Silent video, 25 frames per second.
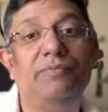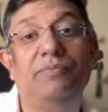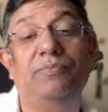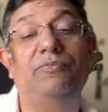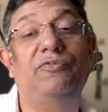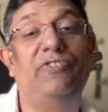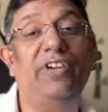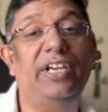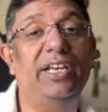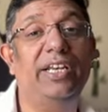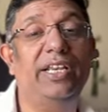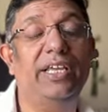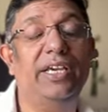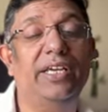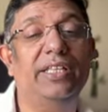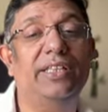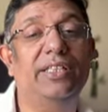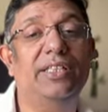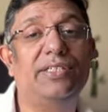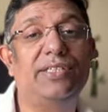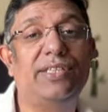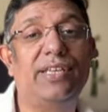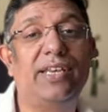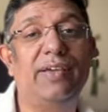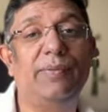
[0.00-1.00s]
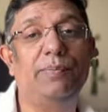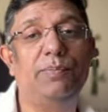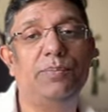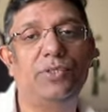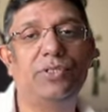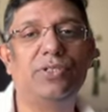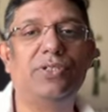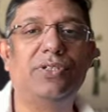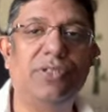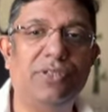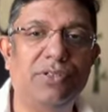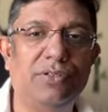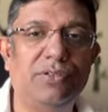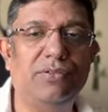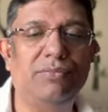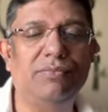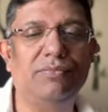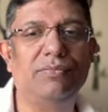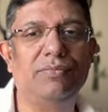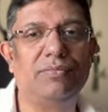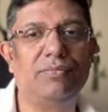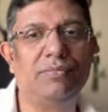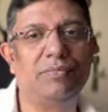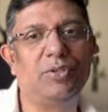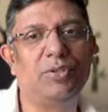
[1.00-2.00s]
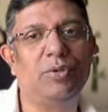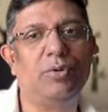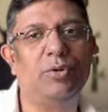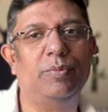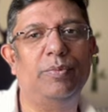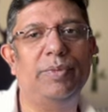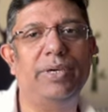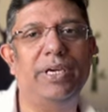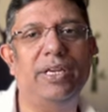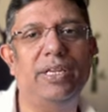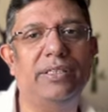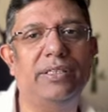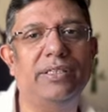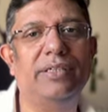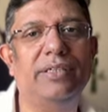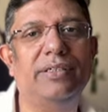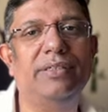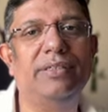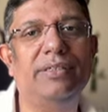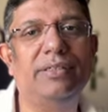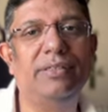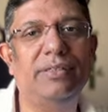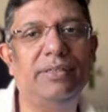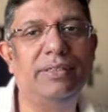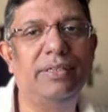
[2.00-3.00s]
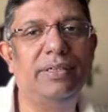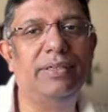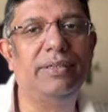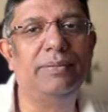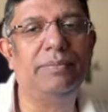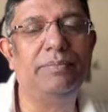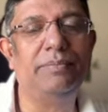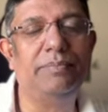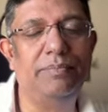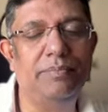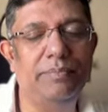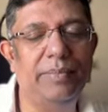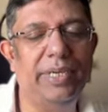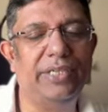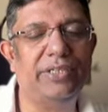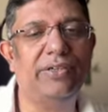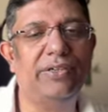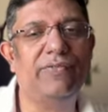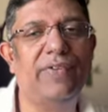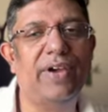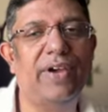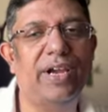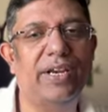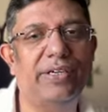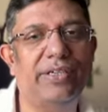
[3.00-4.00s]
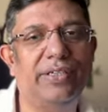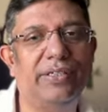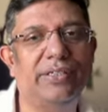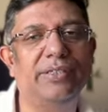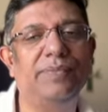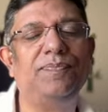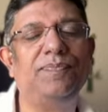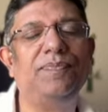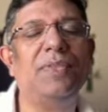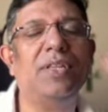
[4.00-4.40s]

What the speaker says: Fielding in the slips could be another major factor,